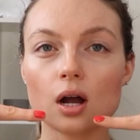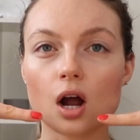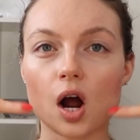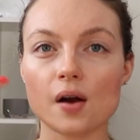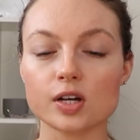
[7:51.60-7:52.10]

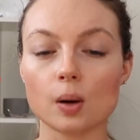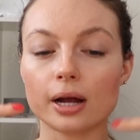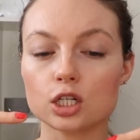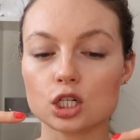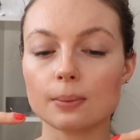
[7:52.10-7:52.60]
carved out
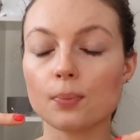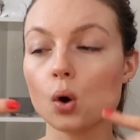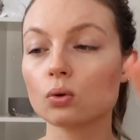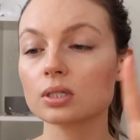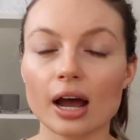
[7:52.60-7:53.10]
my
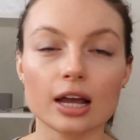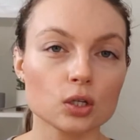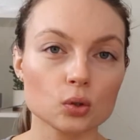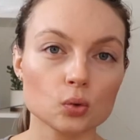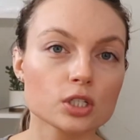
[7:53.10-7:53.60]
cheekbones. I
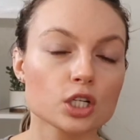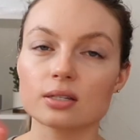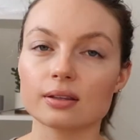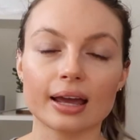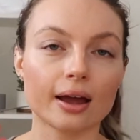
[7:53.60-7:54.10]
used
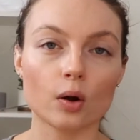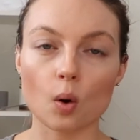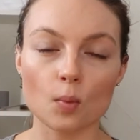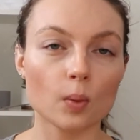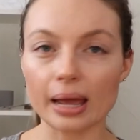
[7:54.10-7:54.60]
just like a
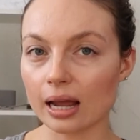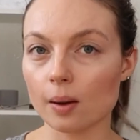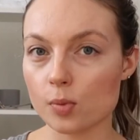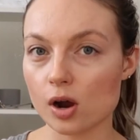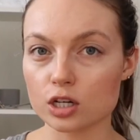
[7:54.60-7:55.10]
normal
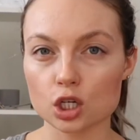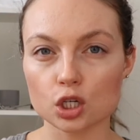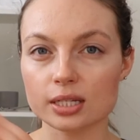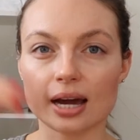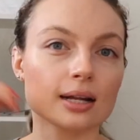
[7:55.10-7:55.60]
makeup brush and
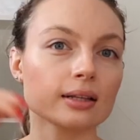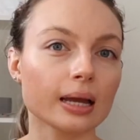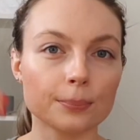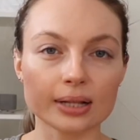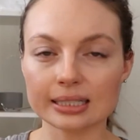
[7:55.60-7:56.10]
just kind of
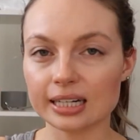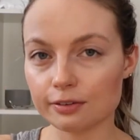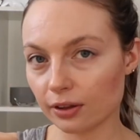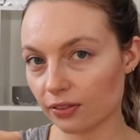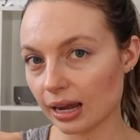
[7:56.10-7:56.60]
like blended
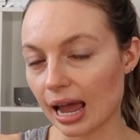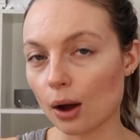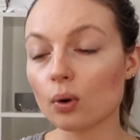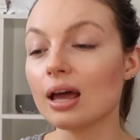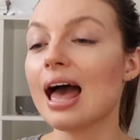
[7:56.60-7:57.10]
everything
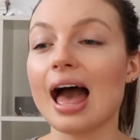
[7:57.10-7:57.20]
out.